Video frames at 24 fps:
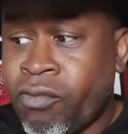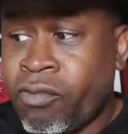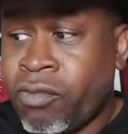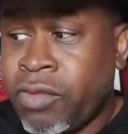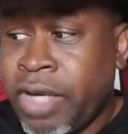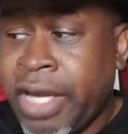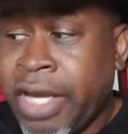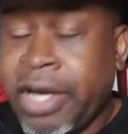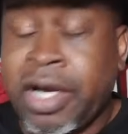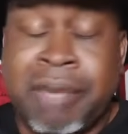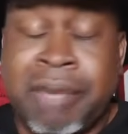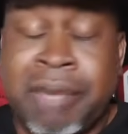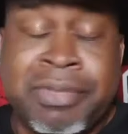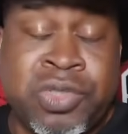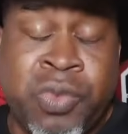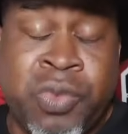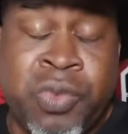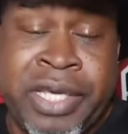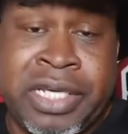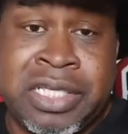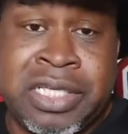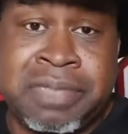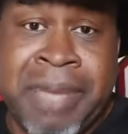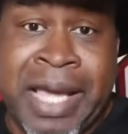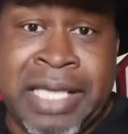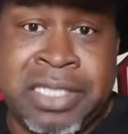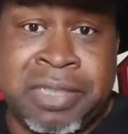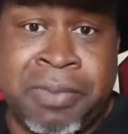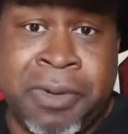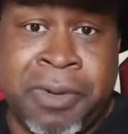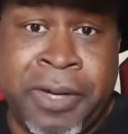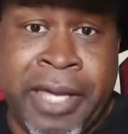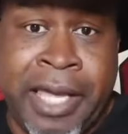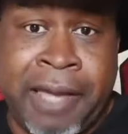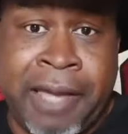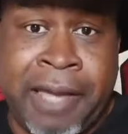they are coming to win this
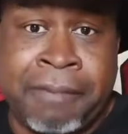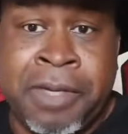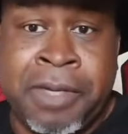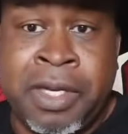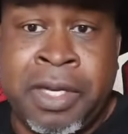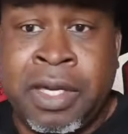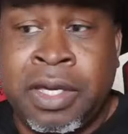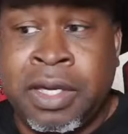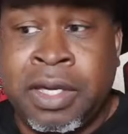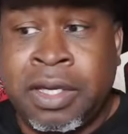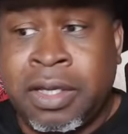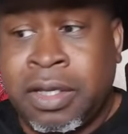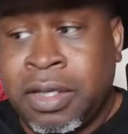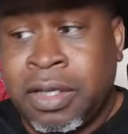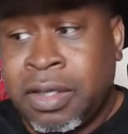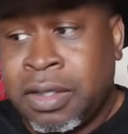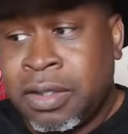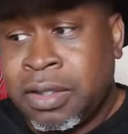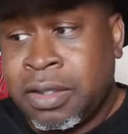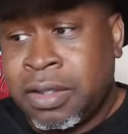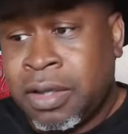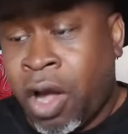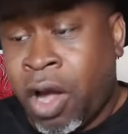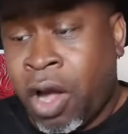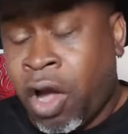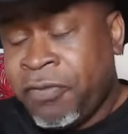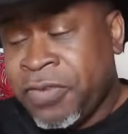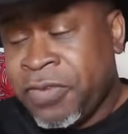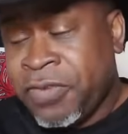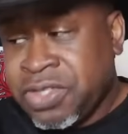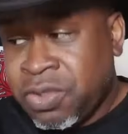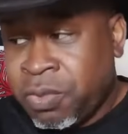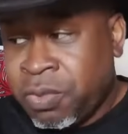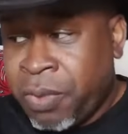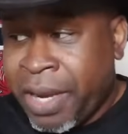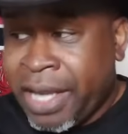basketball game.
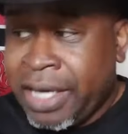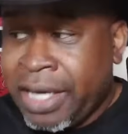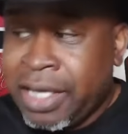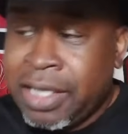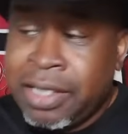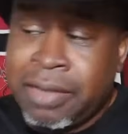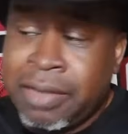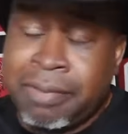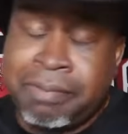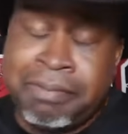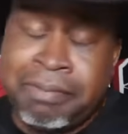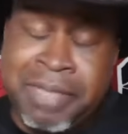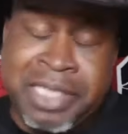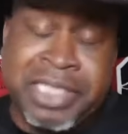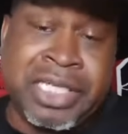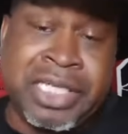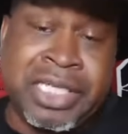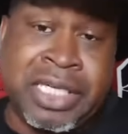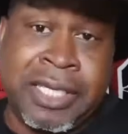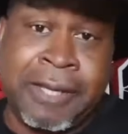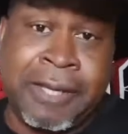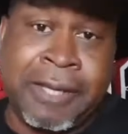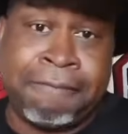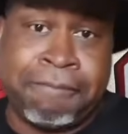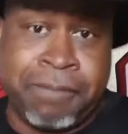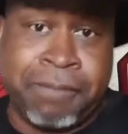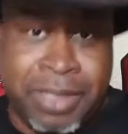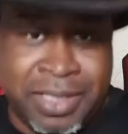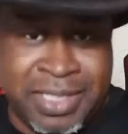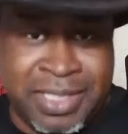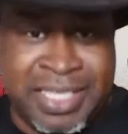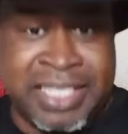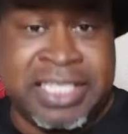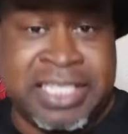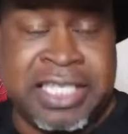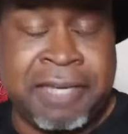Officer rating, Michigan,
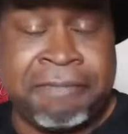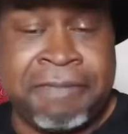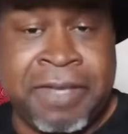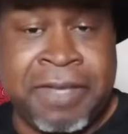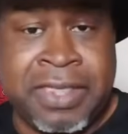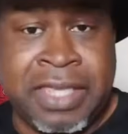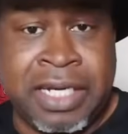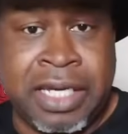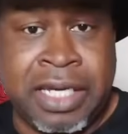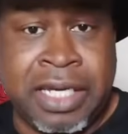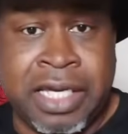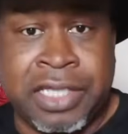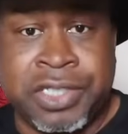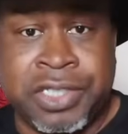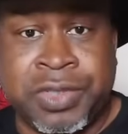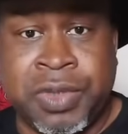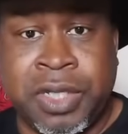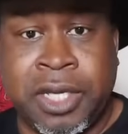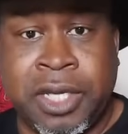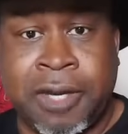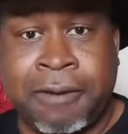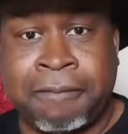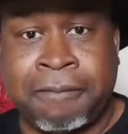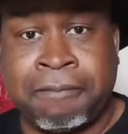65th in the country.